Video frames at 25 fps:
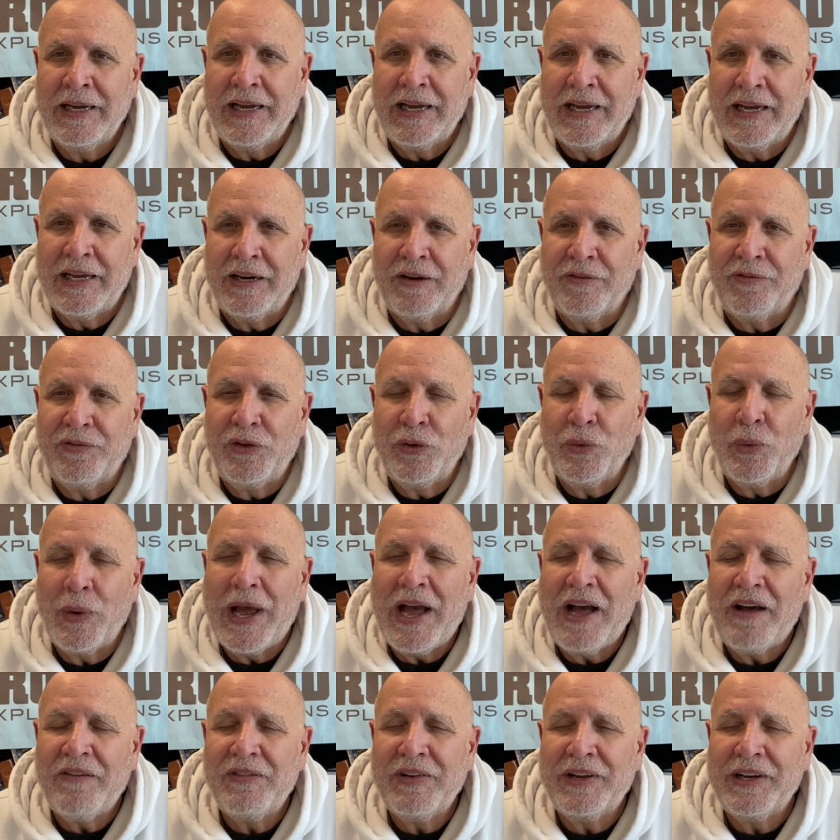And if you
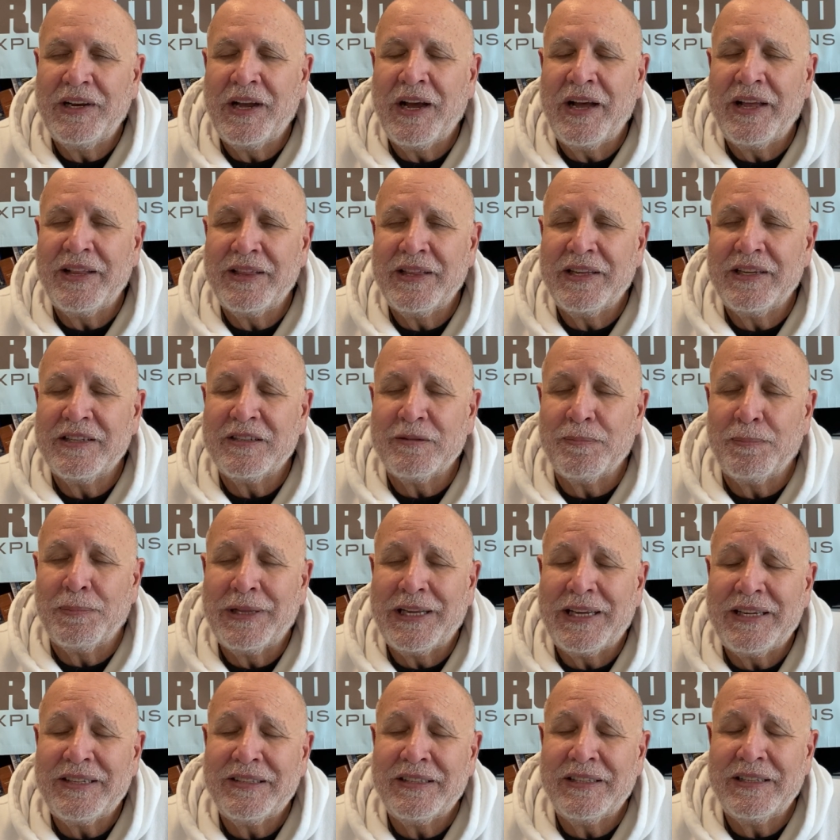haven't gotten this
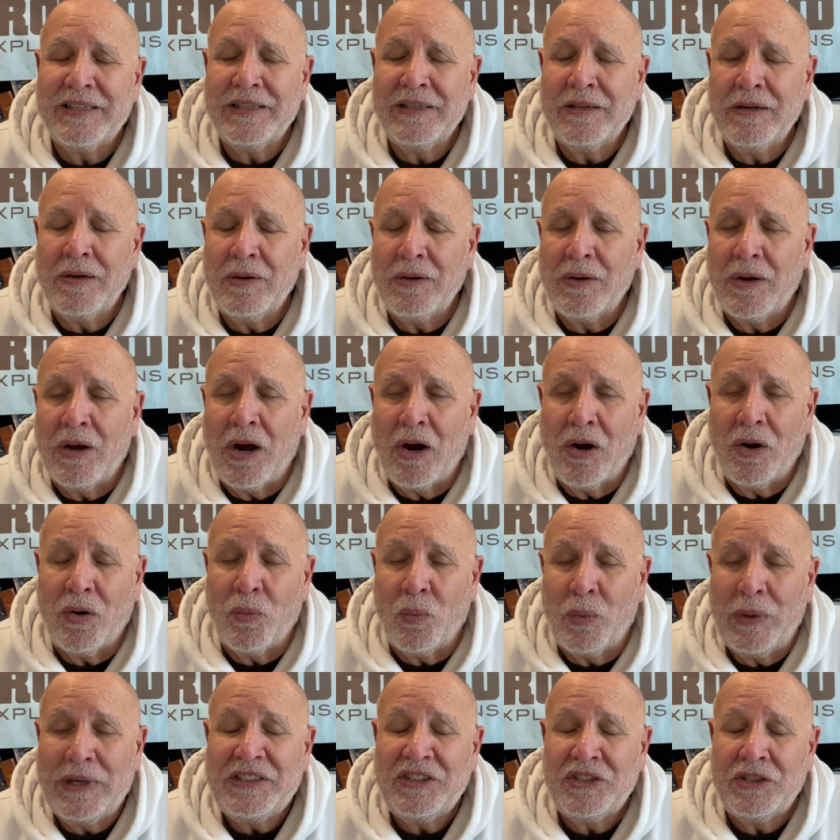blessing or
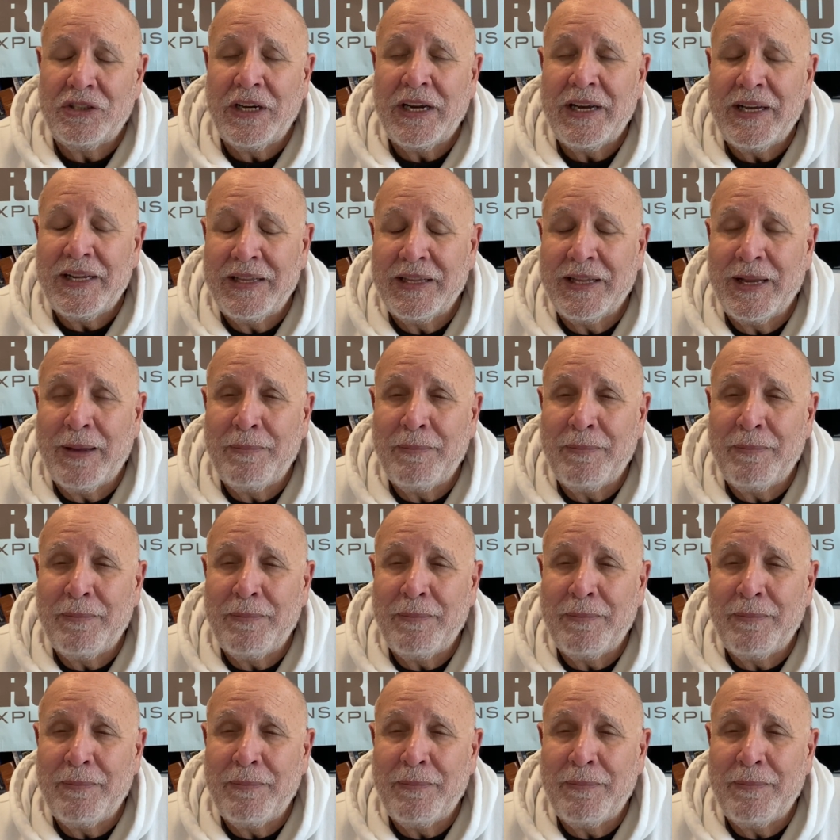wish yet,